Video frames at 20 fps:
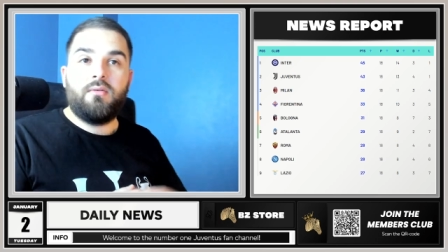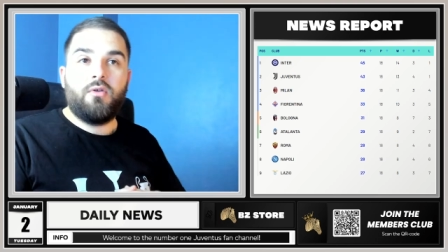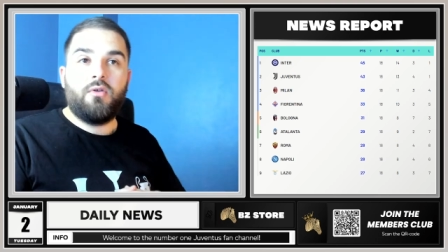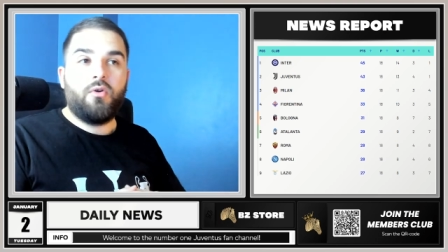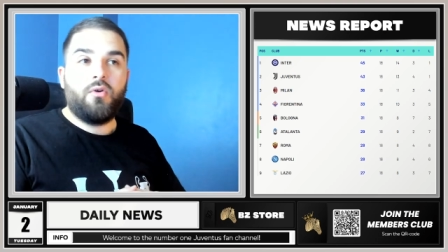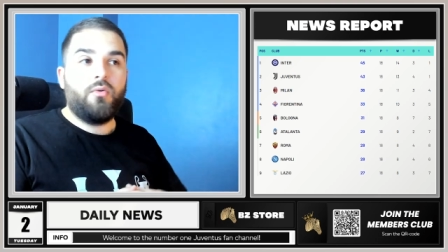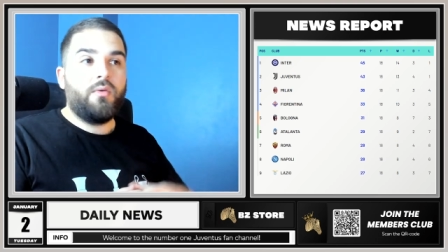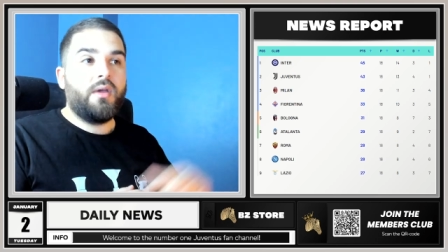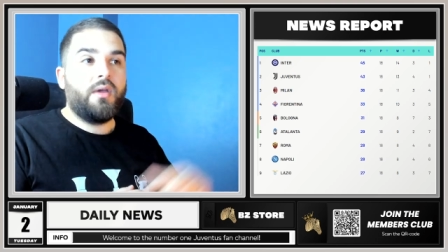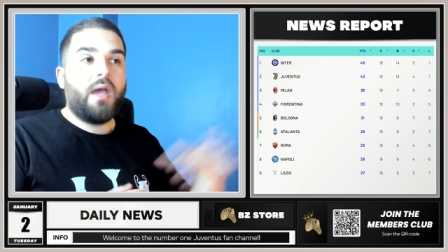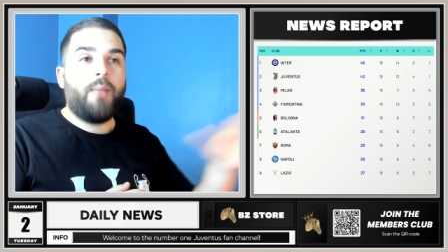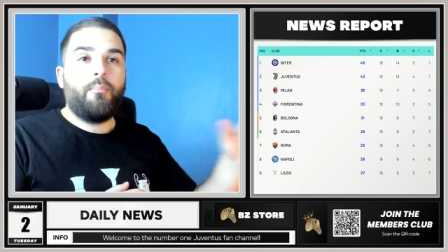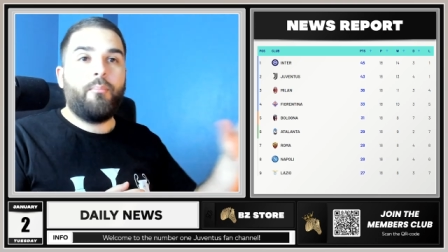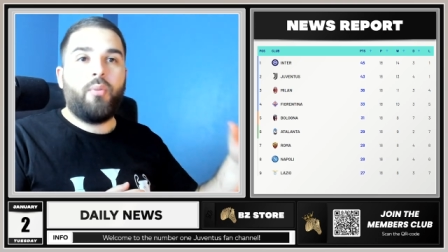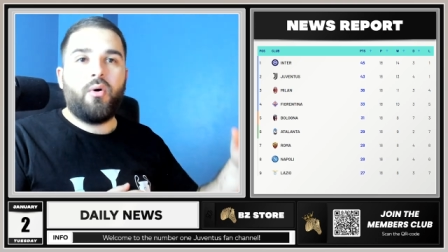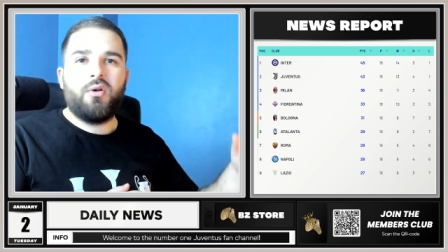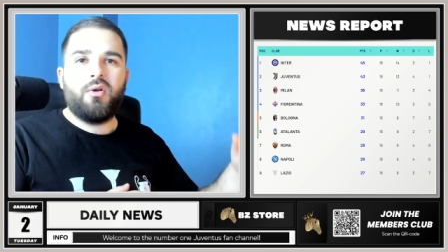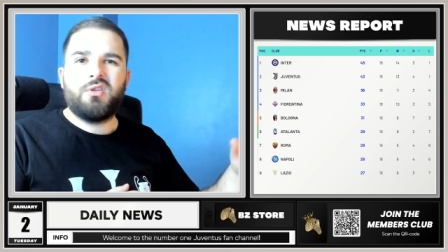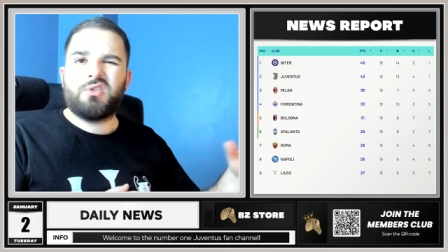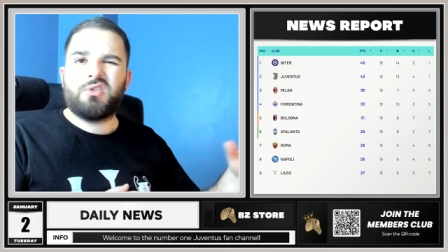You know, you get
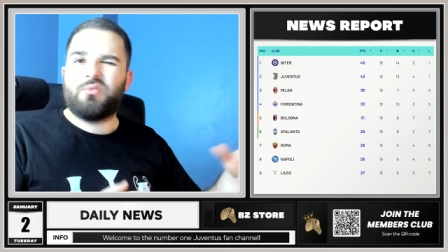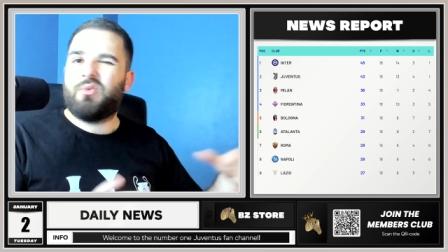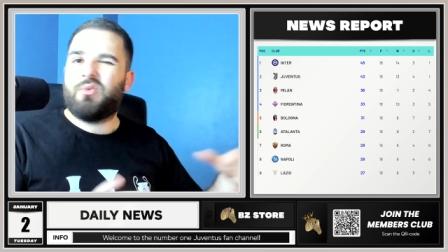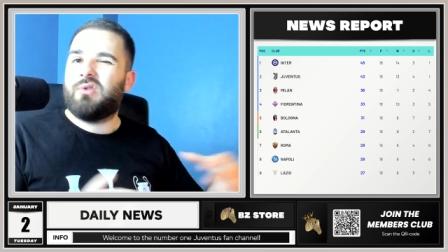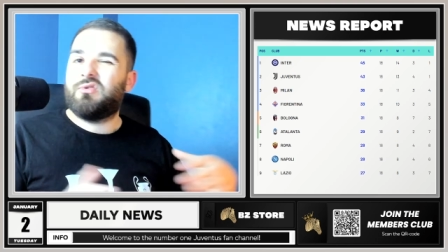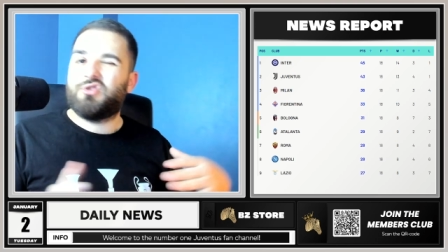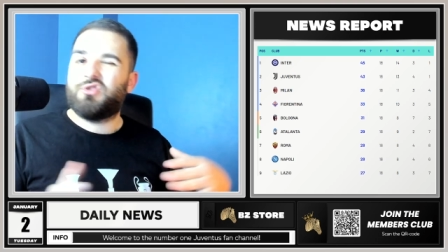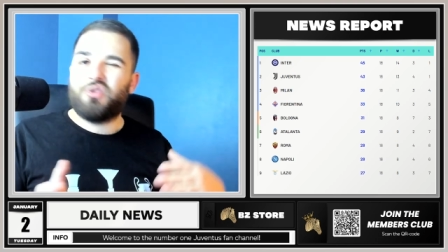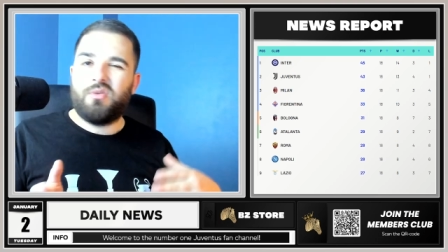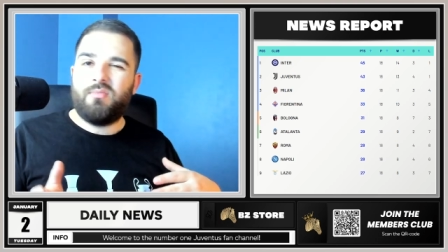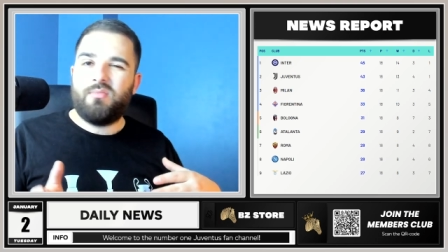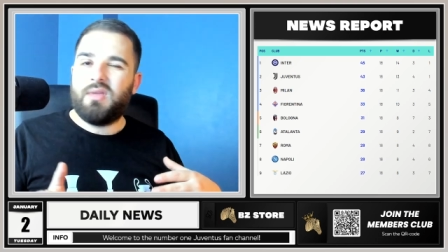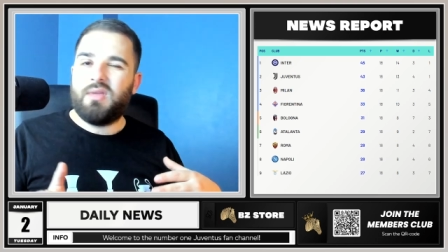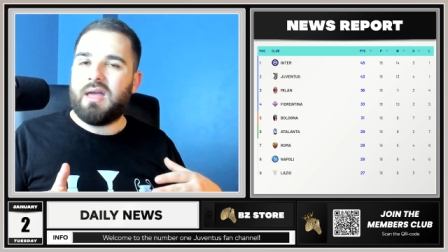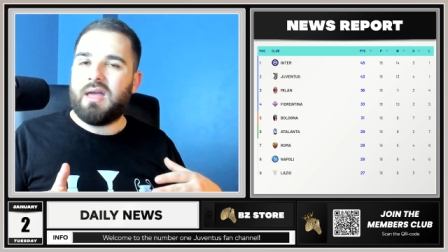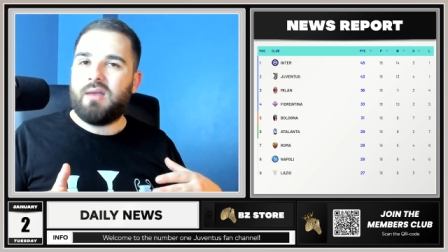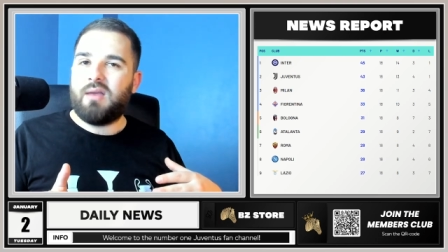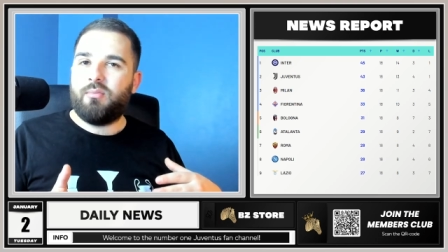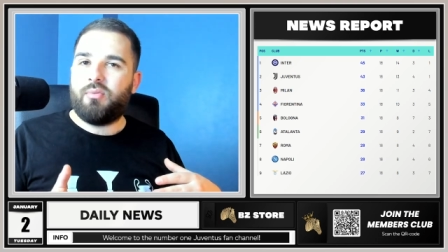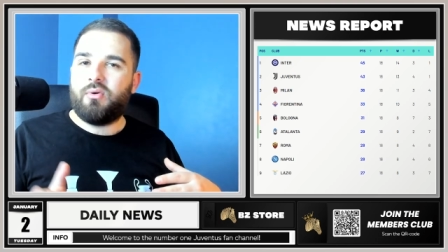points where you shouldn't be
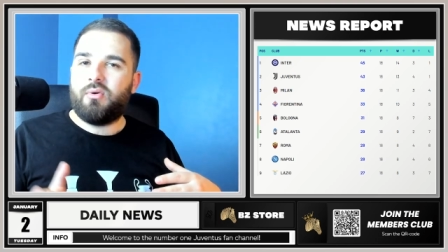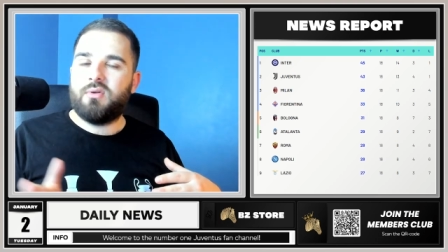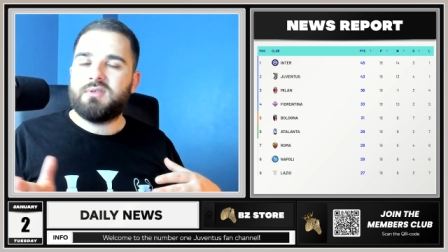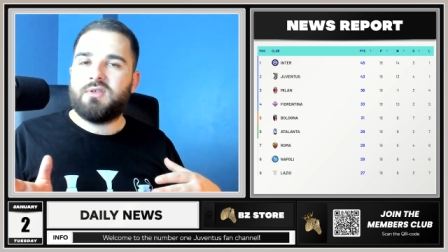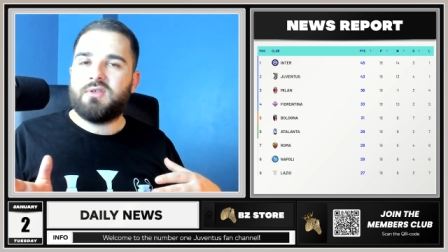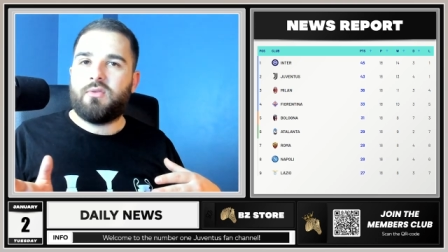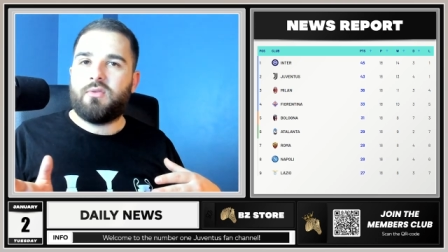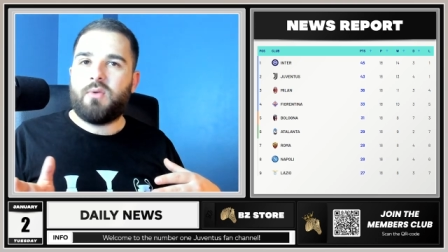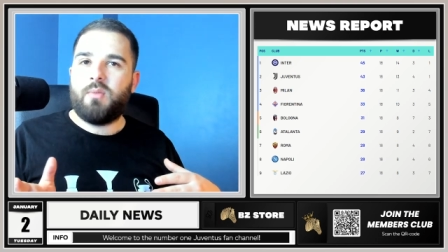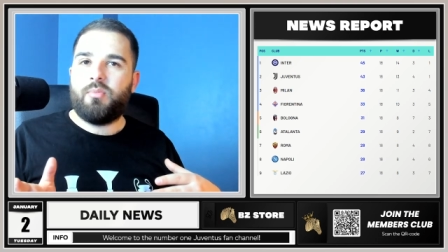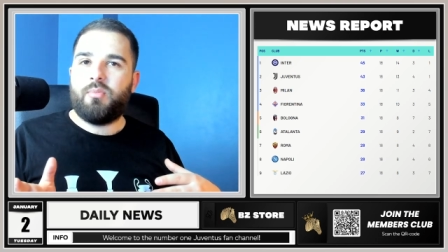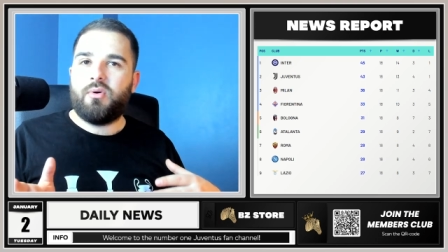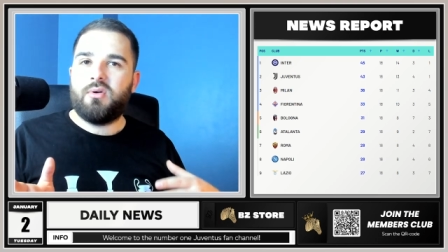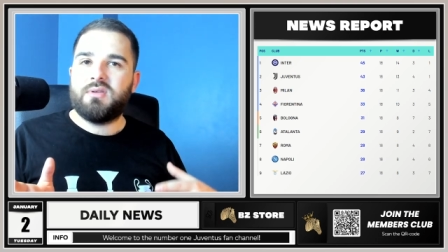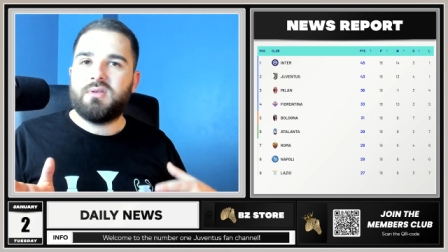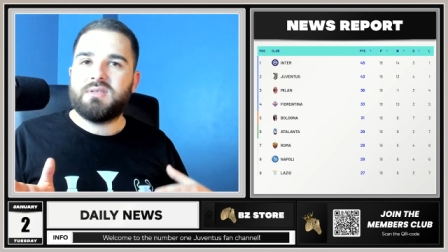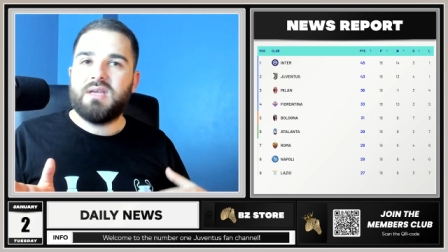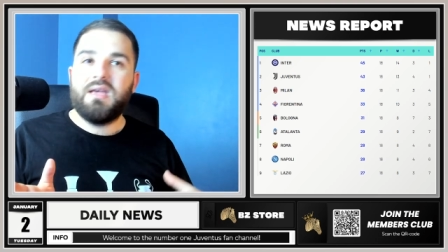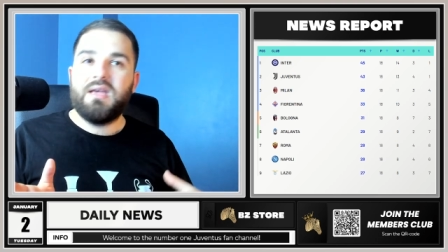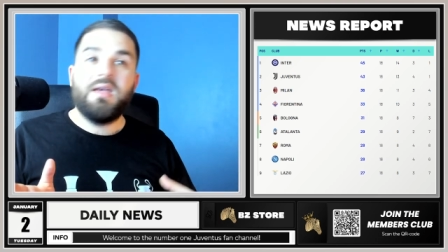getting points, 3
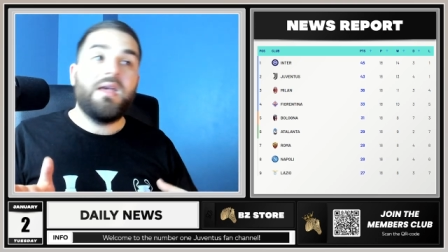points.